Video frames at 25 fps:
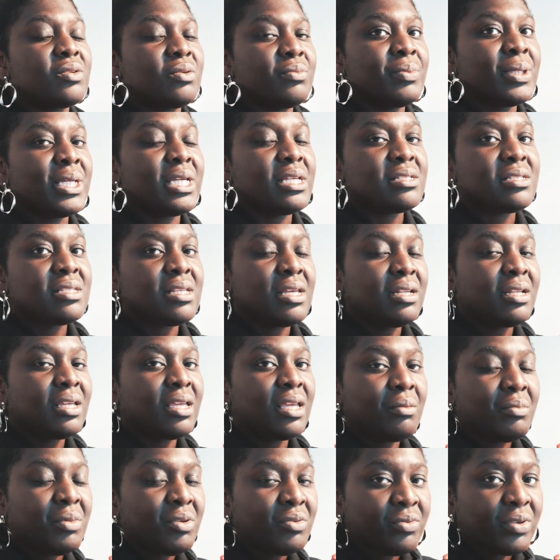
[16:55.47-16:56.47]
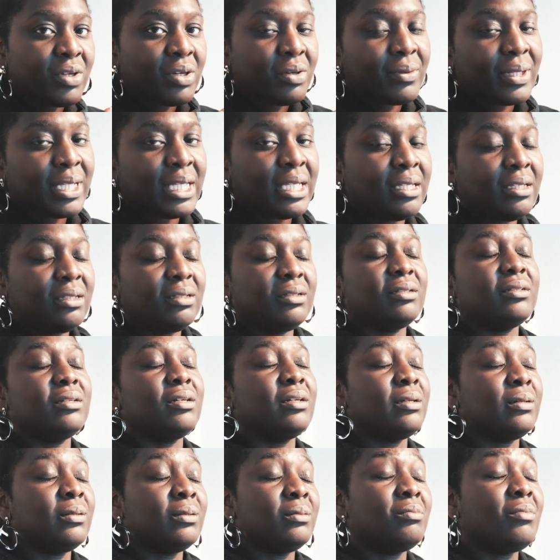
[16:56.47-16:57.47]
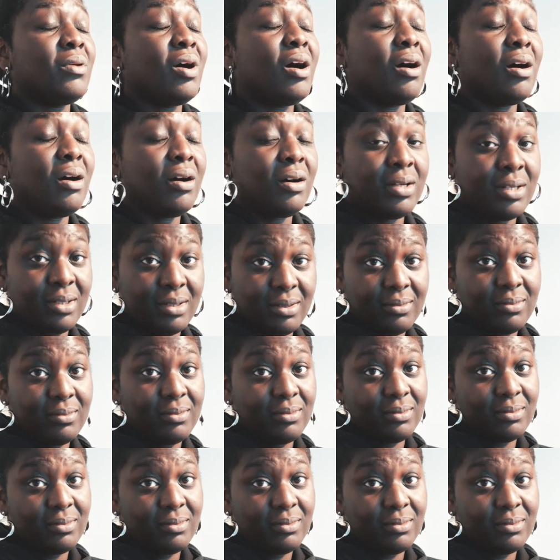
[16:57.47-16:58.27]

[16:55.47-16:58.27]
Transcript: because then it can be very hard